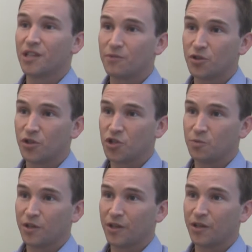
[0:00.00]
them to the
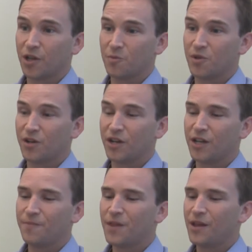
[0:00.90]
Joomla
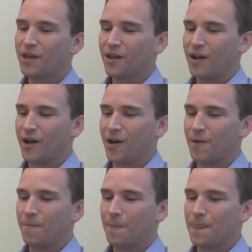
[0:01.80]
community,
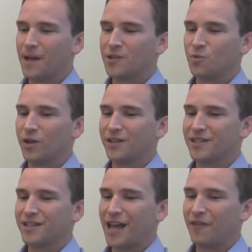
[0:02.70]
as well
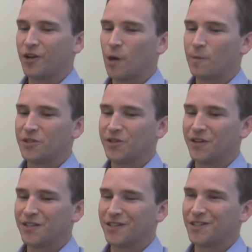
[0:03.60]
as having an
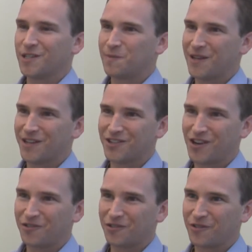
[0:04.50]
opportunity to speak and
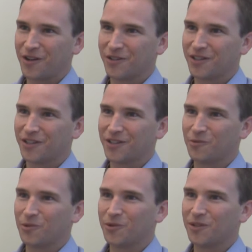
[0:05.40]
travel around the
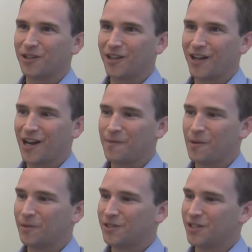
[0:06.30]
world a lot and be
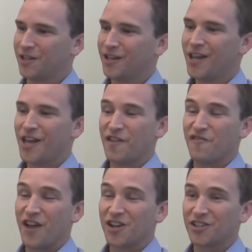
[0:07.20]
able to
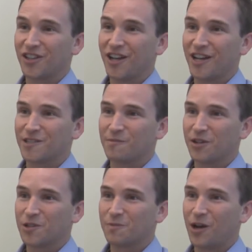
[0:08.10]
evangelize as
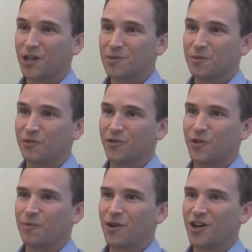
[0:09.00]
much as possible for
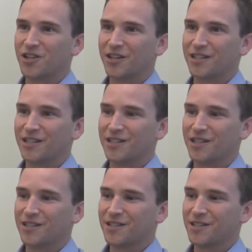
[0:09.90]
the project and
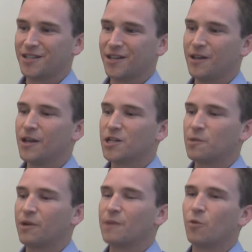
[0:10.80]
to
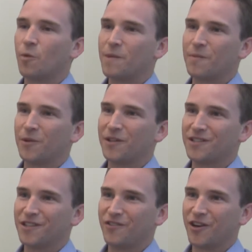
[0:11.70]
bring more people
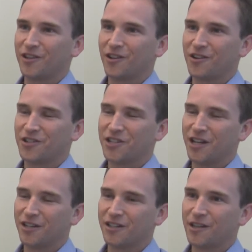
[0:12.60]
into the very large
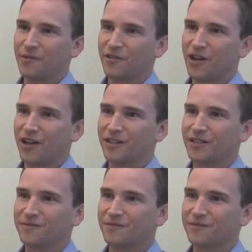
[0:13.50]
tent that we've got.